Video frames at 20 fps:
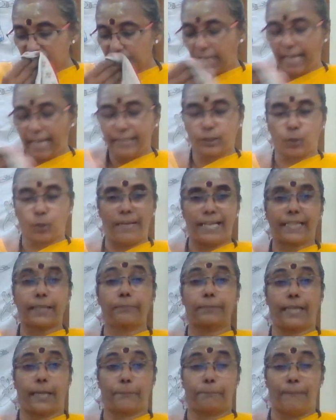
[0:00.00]
and to make
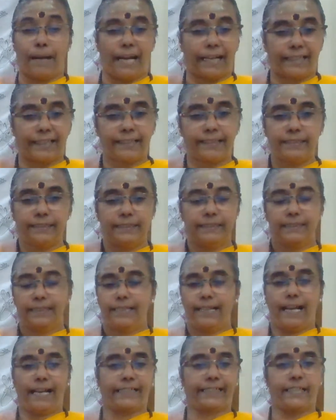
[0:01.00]
him get married
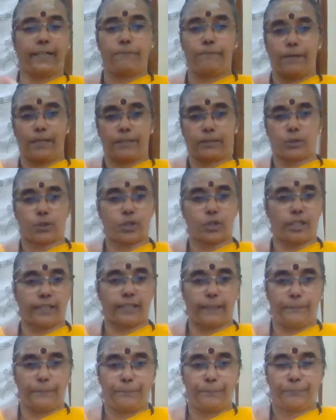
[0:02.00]
and give birth to
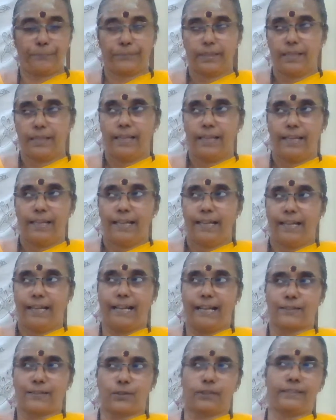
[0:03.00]
children.
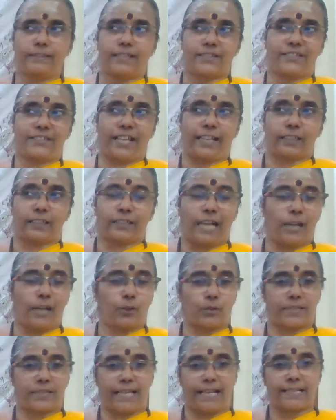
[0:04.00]
And so this Jarat
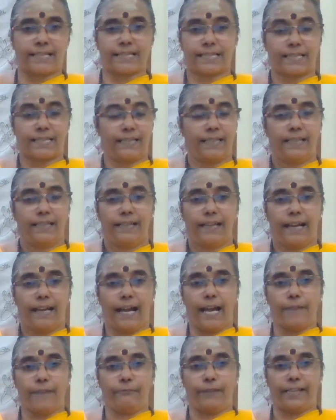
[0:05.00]
Karu says,
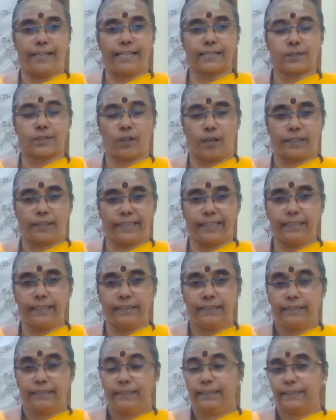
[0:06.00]
"I'm very sorry,
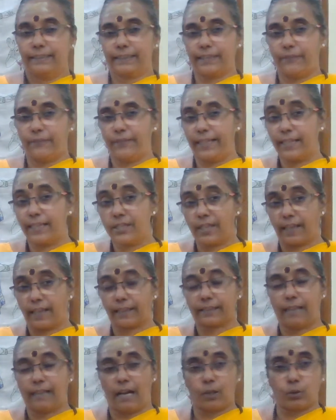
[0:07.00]
the very
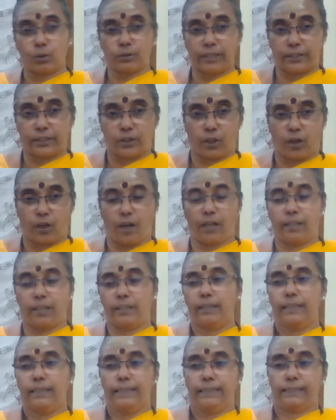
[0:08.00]
Jarat Karu
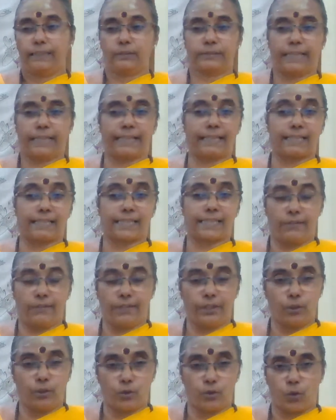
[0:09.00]
that has
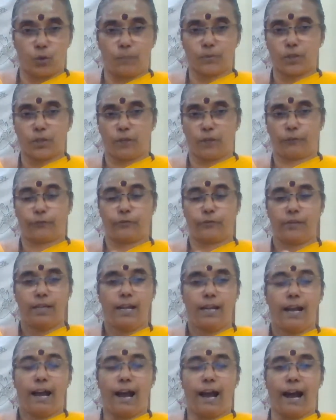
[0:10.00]
given you so much of
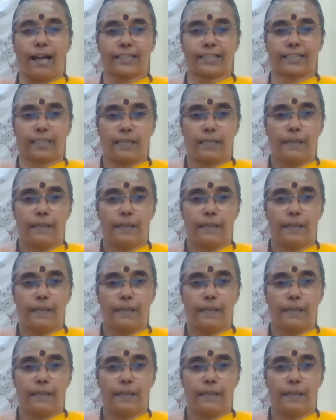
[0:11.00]
heart